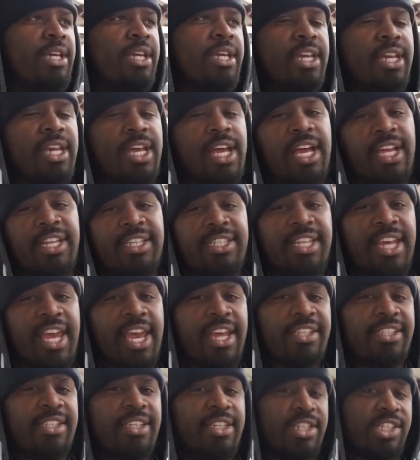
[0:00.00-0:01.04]
and
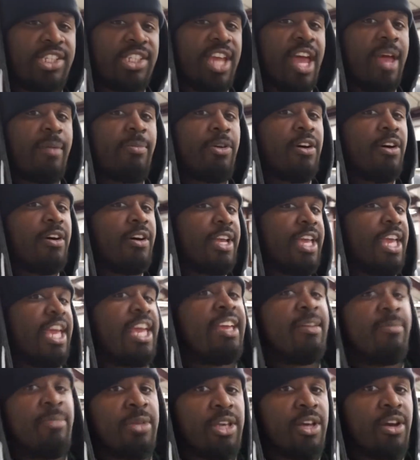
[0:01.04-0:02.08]
contacted a shop called
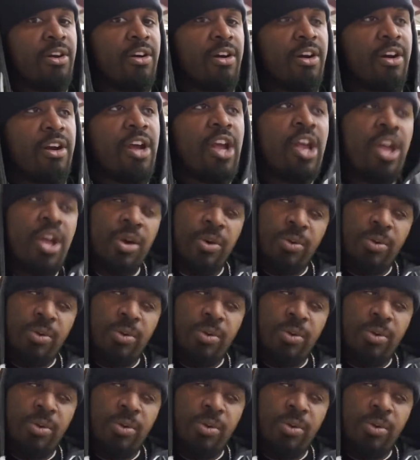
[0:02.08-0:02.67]
KBR,